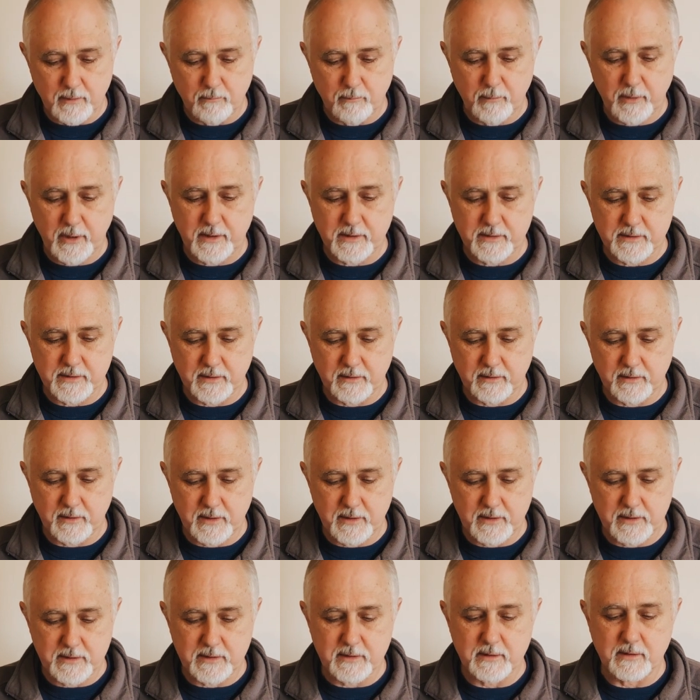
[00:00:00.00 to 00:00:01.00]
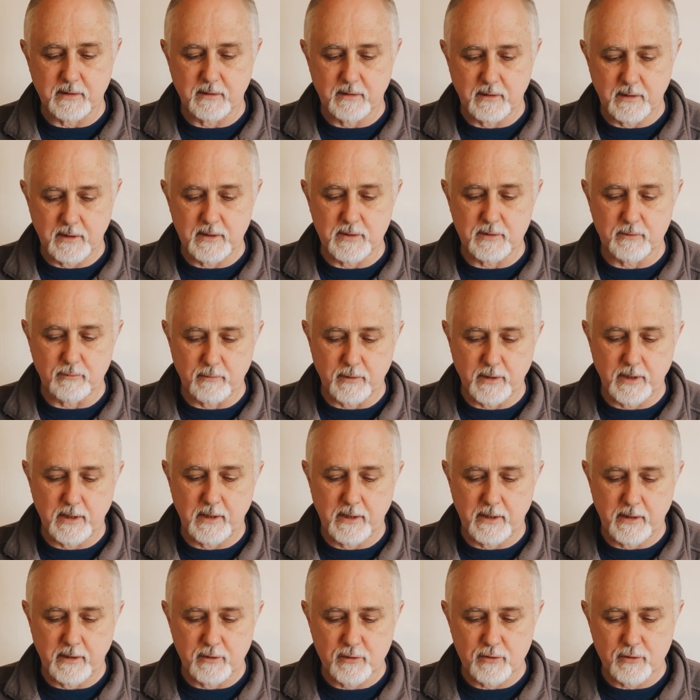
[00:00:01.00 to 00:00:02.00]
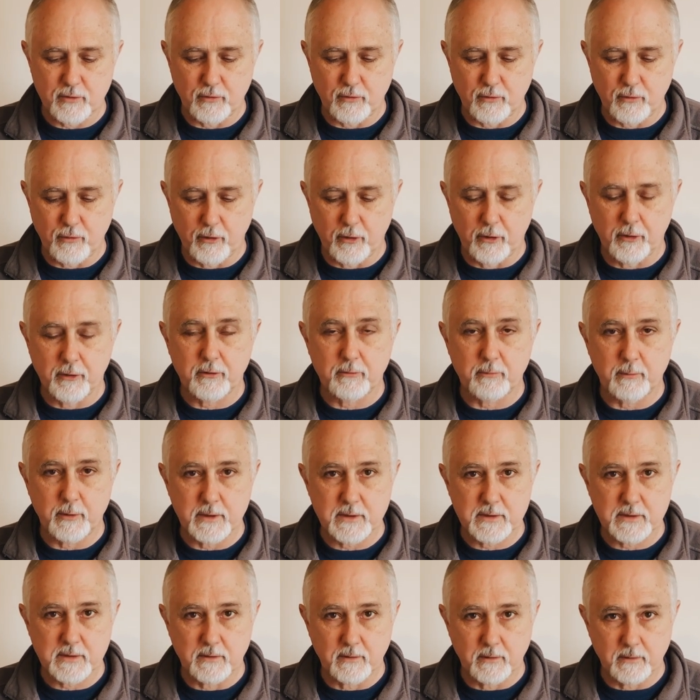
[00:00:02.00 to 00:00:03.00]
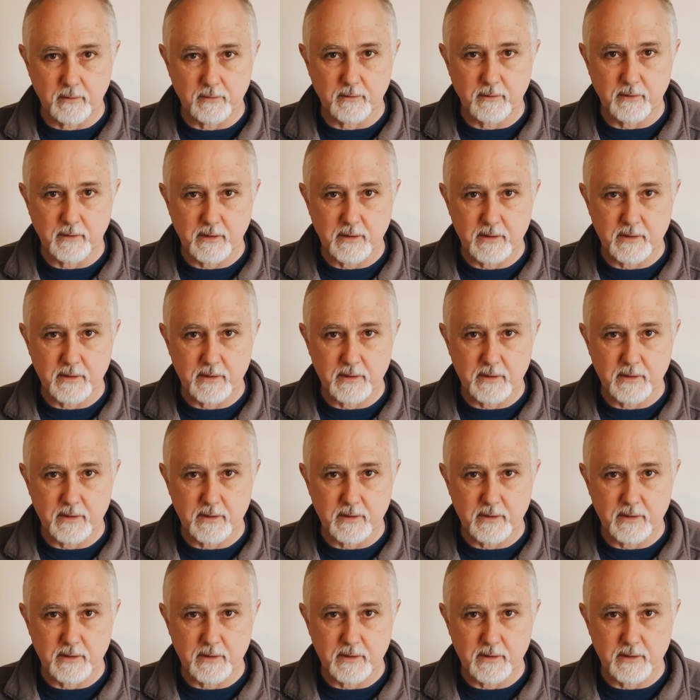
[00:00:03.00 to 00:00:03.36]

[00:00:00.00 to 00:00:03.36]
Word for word: means that these, these really should not be sold